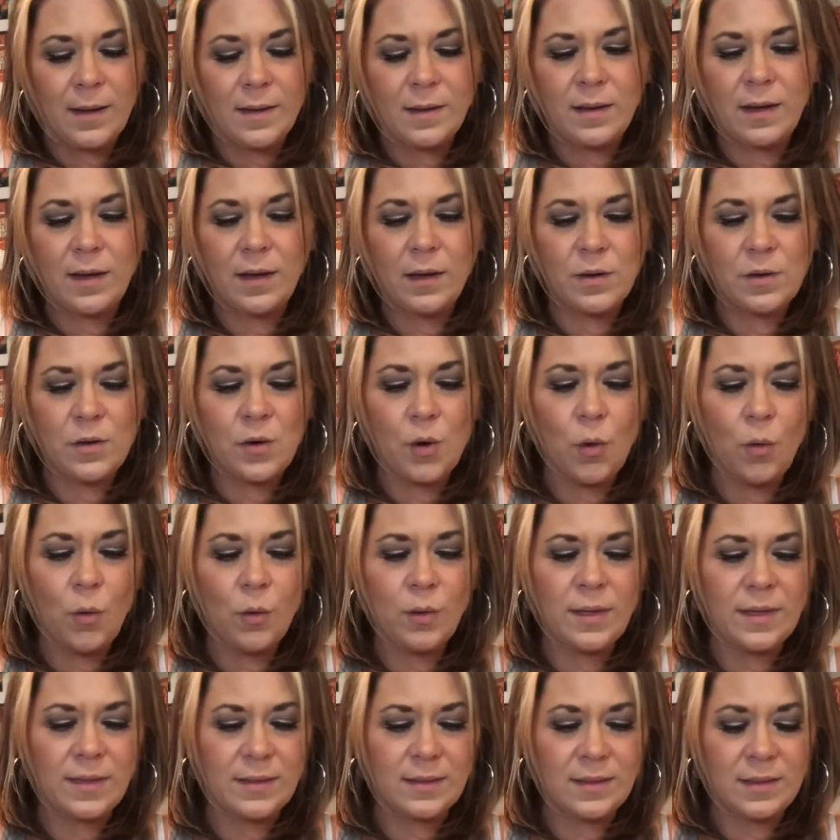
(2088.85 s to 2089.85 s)
King of
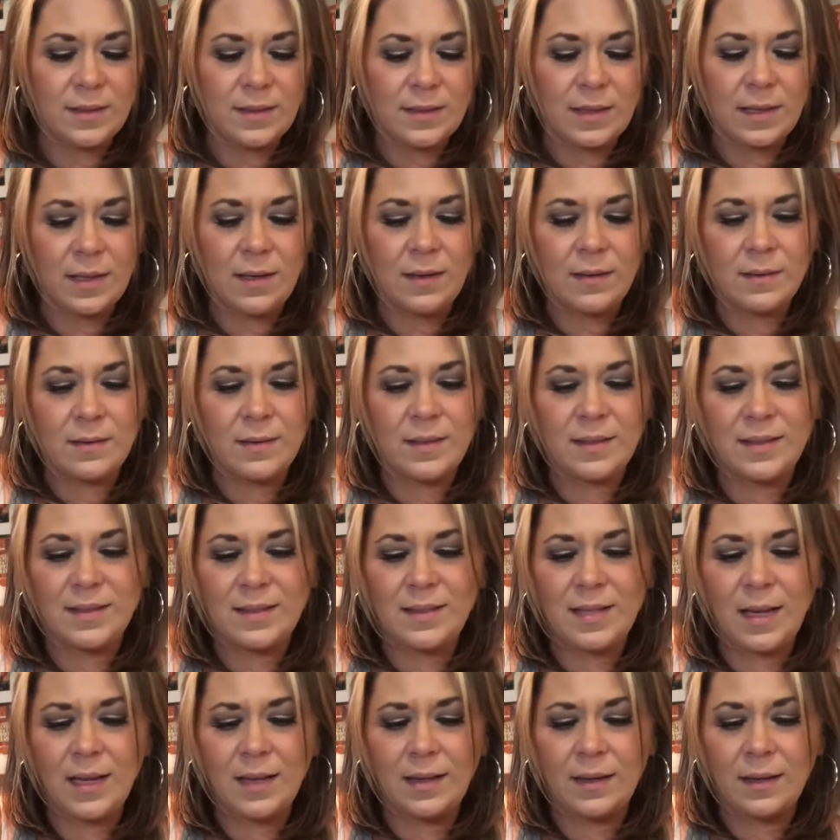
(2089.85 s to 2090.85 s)
Coins. The
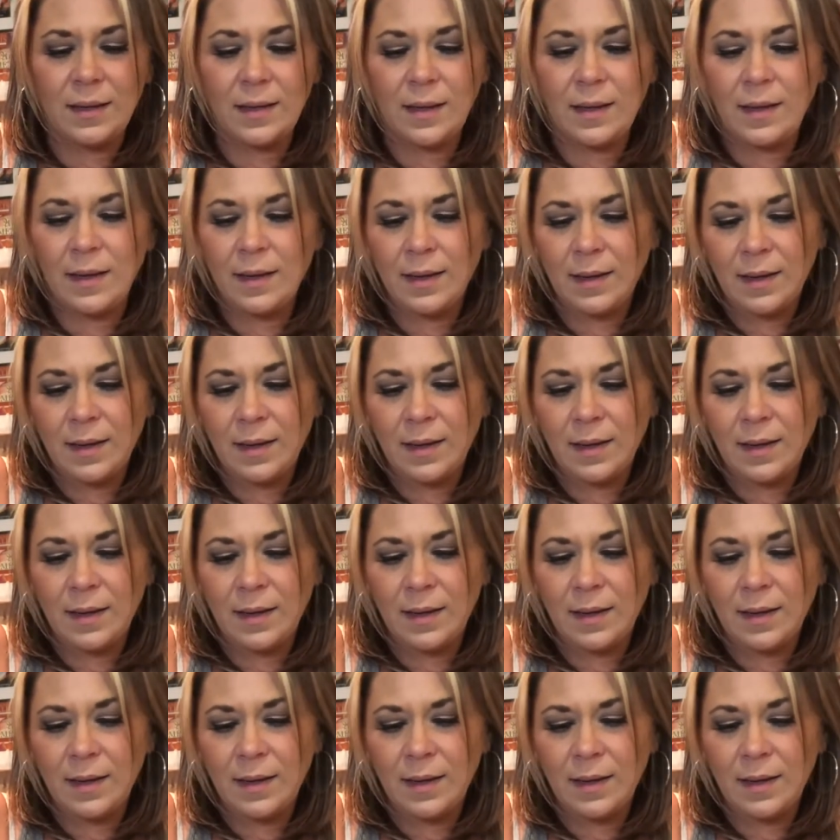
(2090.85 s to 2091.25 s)
Sun.